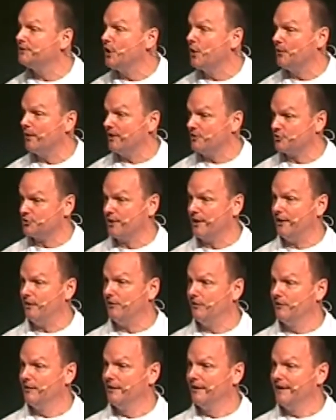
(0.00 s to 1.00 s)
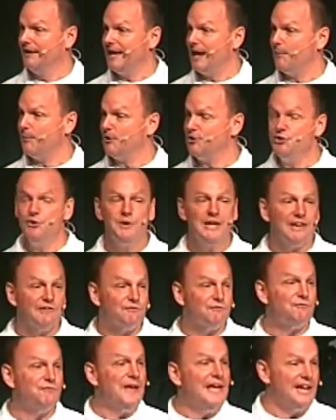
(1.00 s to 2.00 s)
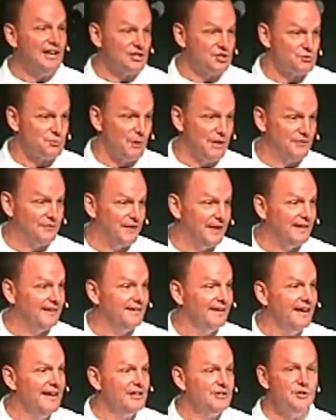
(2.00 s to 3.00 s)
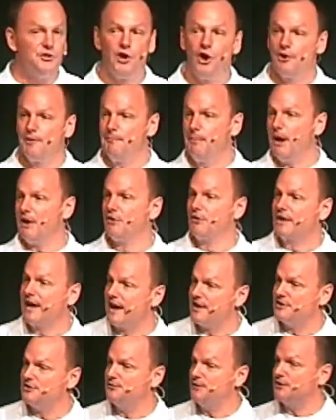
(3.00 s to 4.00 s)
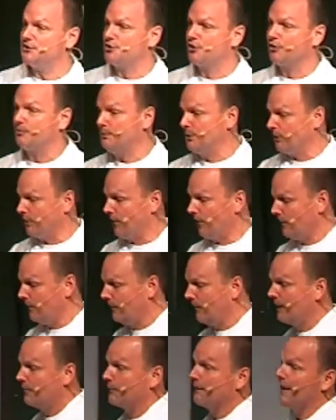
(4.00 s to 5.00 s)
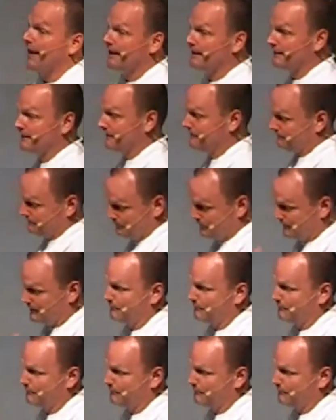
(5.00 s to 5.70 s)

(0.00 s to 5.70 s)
the donut trail and when you get finished with it you go to Butler County's Visitor Bureau when they if,